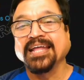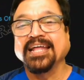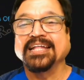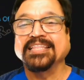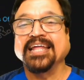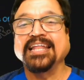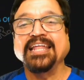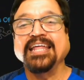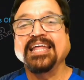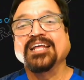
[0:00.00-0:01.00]
You can see the
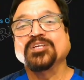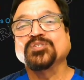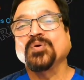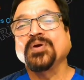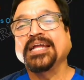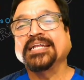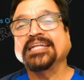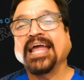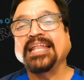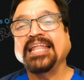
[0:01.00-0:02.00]
focal spot is now
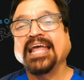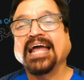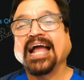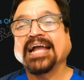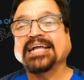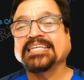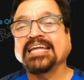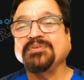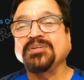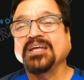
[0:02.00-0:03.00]
called as a focal track
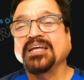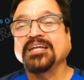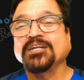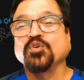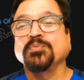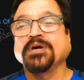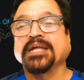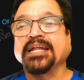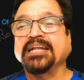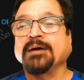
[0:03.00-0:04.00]
because it is a
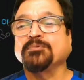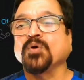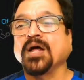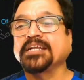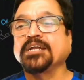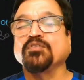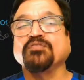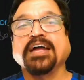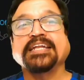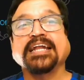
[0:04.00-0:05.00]
moving. Then
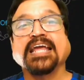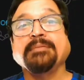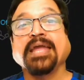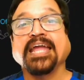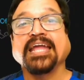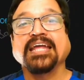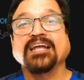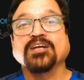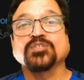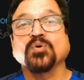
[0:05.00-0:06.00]
so it
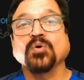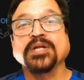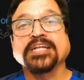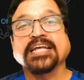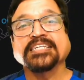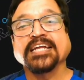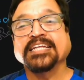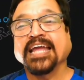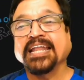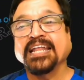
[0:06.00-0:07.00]
can accept
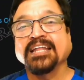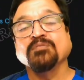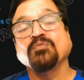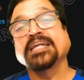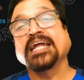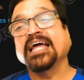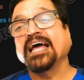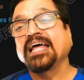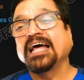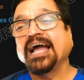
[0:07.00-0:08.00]
tube current
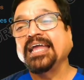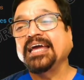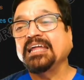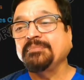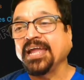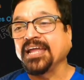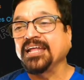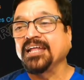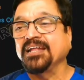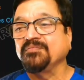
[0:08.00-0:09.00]
up to 100 to
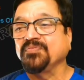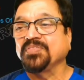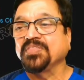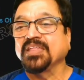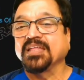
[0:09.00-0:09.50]
500 mA.